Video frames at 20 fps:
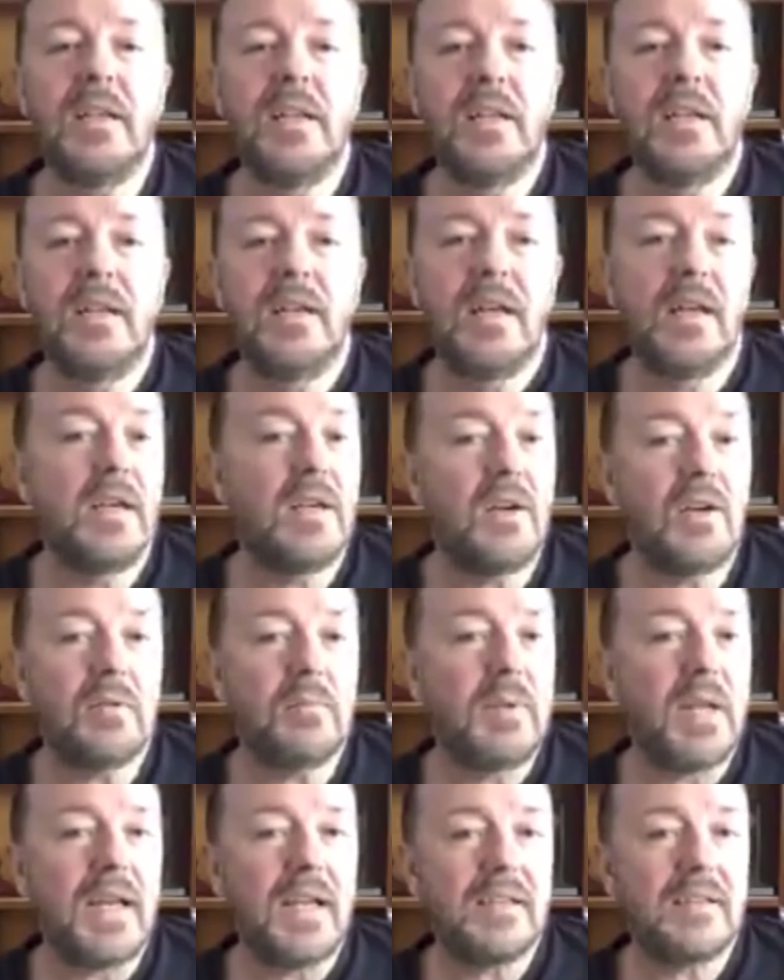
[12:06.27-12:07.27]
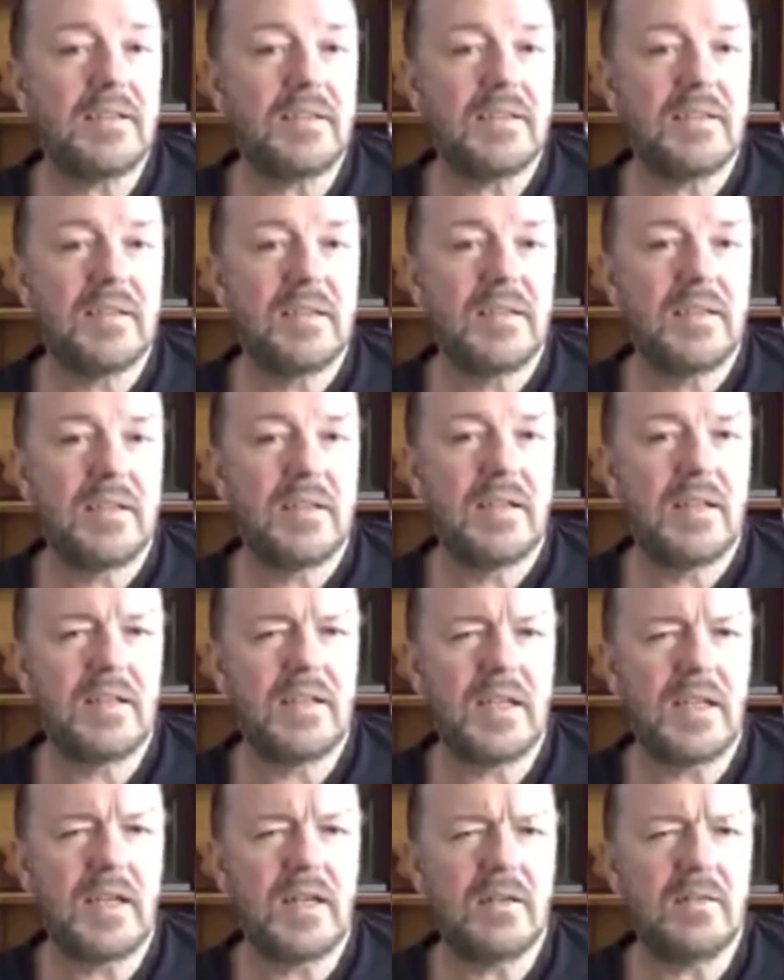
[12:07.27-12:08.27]
Have a great day, everyone,
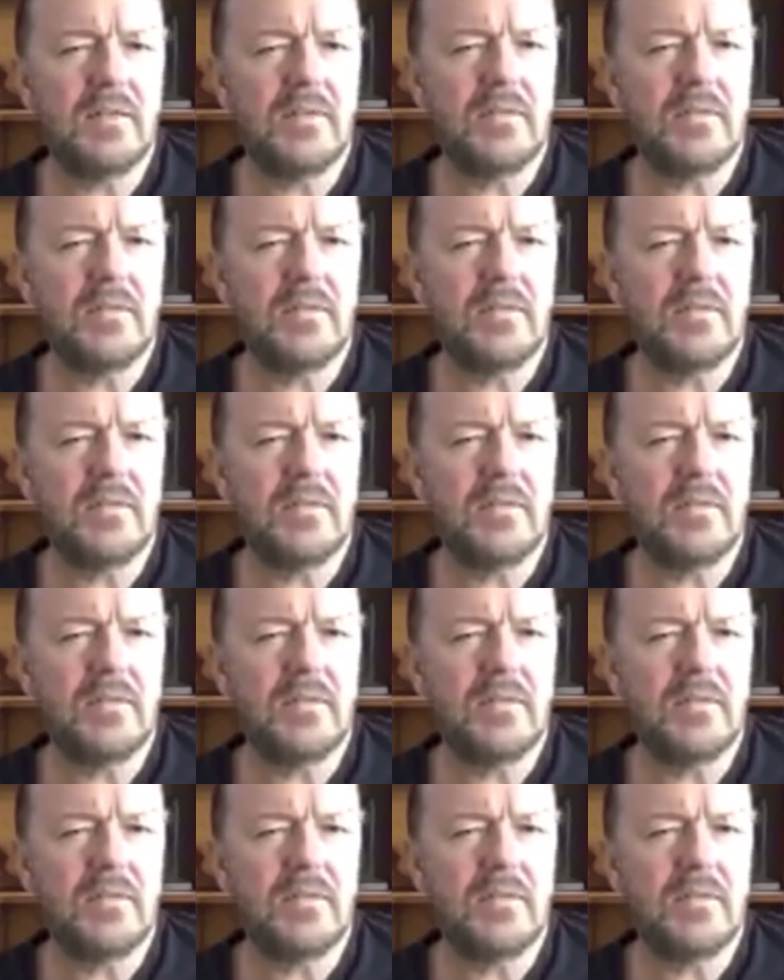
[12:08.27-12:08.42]
and God